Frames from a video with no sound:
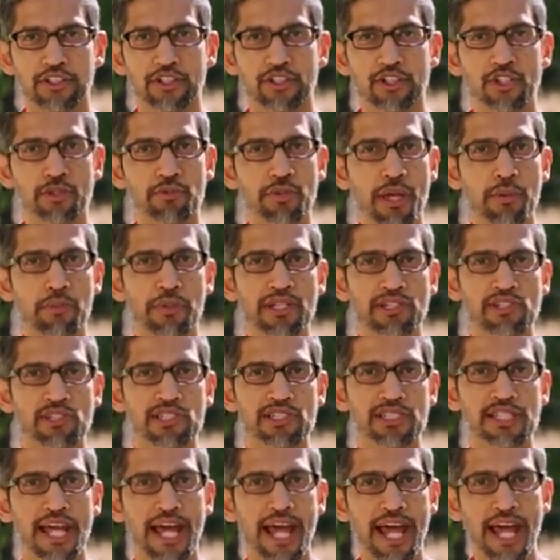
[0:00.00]
You may be
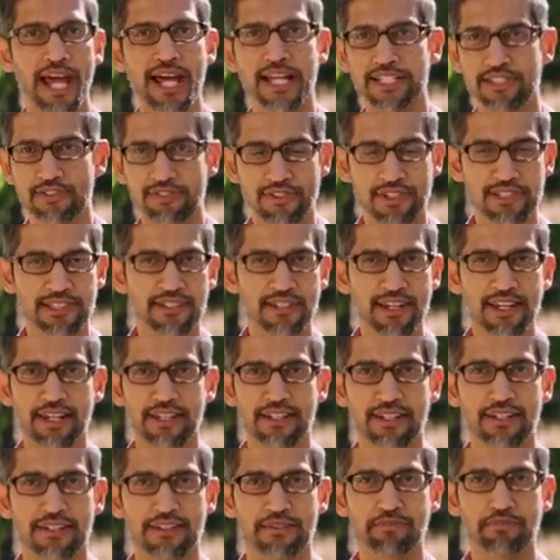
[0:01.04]
just as
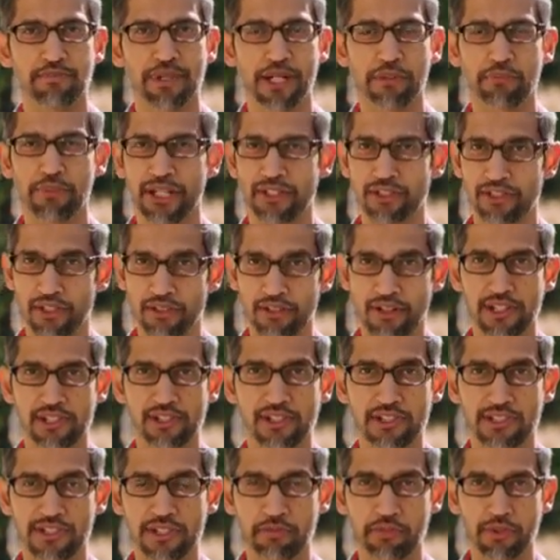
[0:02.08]
frustrated by my
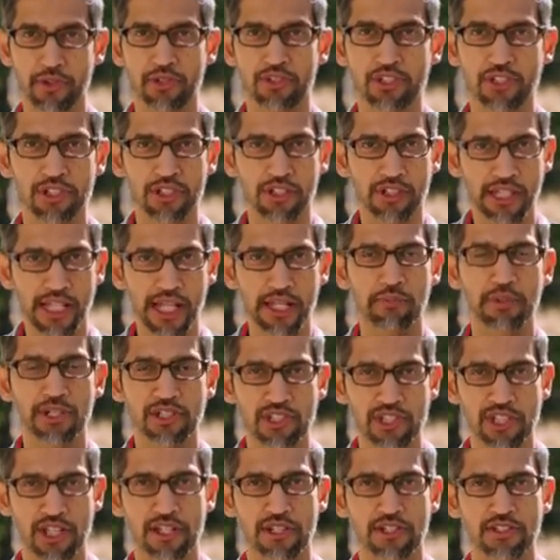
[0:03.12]
generation's approach to climate
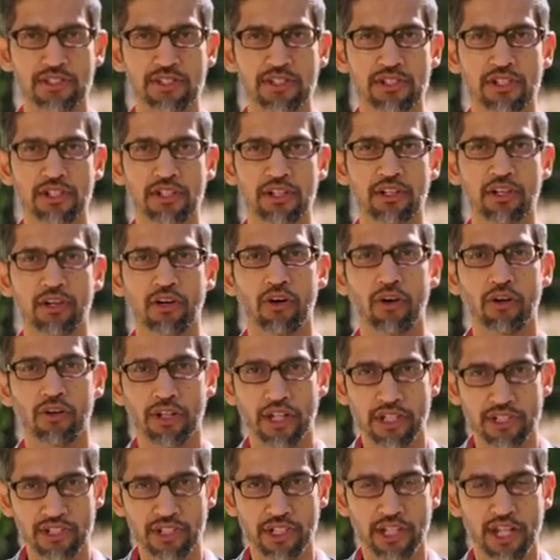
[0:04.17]
change or
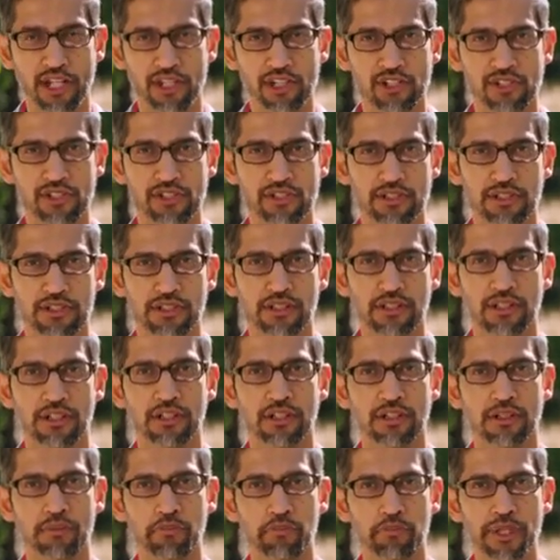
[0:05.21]
education.
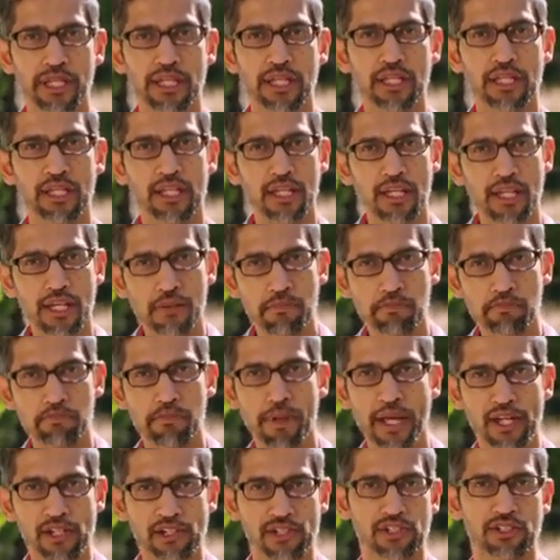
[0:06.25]
Be
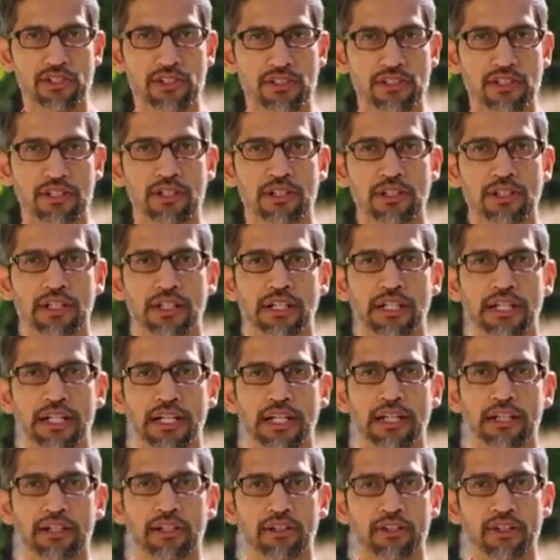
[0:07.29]
impatient.
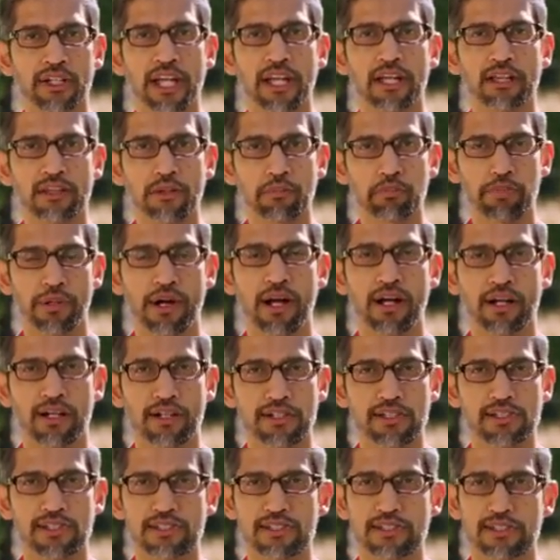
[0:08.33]
It'll create the
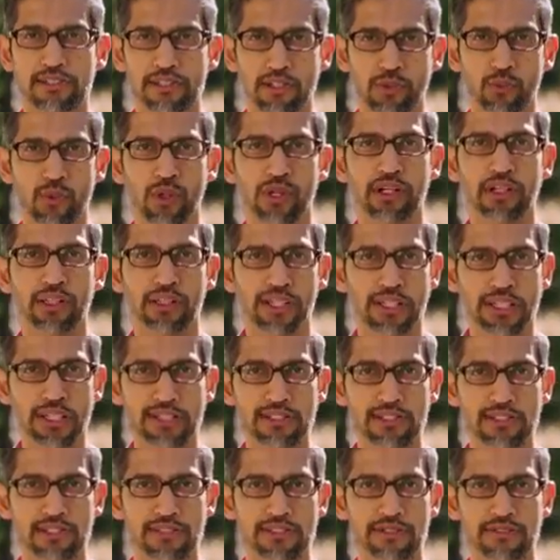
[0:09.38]
progress the world
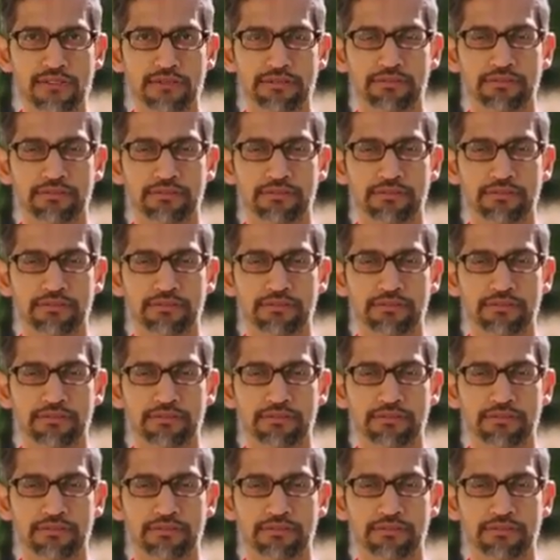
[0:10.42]
needs.